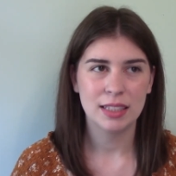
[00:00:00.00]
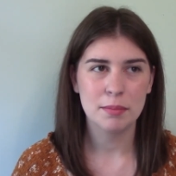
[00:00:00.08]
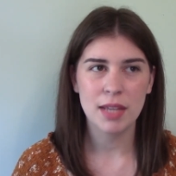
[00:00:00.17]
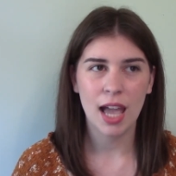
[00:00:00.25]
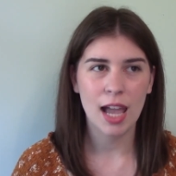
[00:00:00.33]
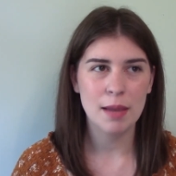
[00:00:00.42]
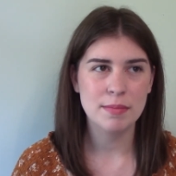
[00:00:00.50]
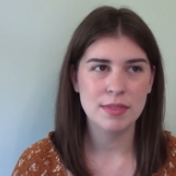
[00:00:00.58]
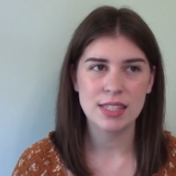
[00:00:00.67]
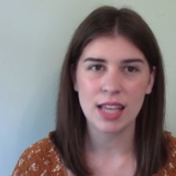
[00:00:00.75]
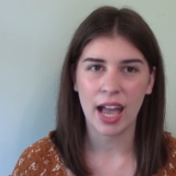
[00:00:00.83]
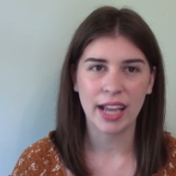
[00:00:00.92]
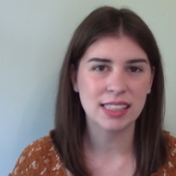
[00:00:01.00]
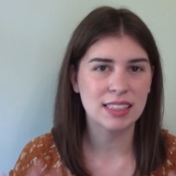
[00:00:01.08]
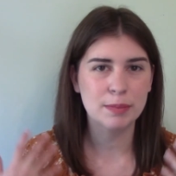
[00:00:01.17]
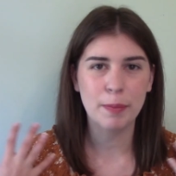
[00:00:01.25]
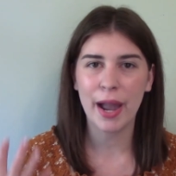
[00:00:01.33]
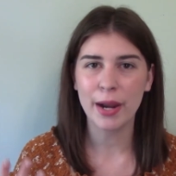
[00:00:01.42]
Sometimes I
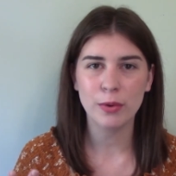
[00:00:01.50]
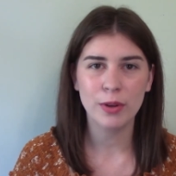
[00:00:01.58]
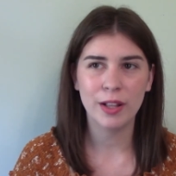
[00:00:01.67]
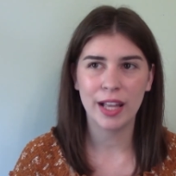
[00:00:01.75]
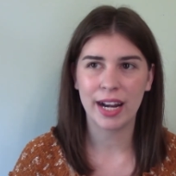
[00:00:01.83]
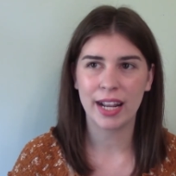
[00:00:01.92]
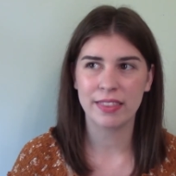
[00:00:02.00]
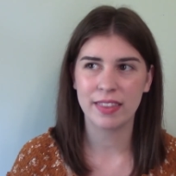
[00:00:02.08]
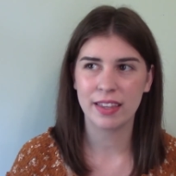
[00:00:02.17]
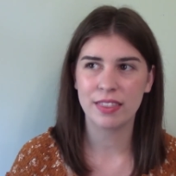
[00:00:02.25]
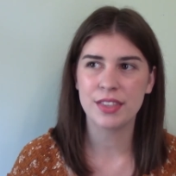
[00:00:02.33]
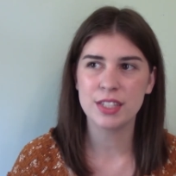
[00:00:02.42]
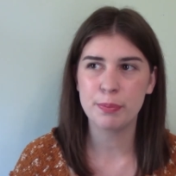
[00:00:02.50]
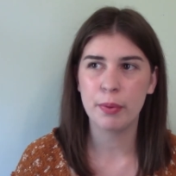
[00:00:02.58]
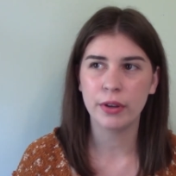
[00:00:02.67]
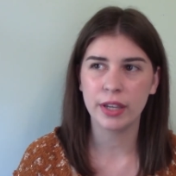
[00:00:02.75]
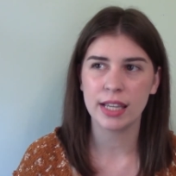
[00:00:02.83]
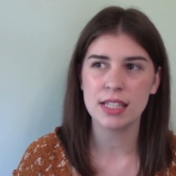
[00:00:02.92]
spiral and I think this
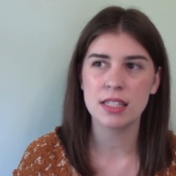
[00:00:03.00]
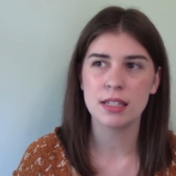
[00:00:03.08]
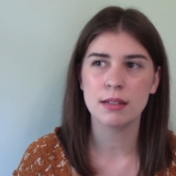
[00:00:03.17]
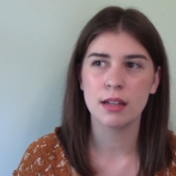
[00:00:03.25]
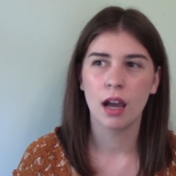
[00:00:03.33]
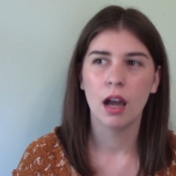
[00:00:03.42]
book isn't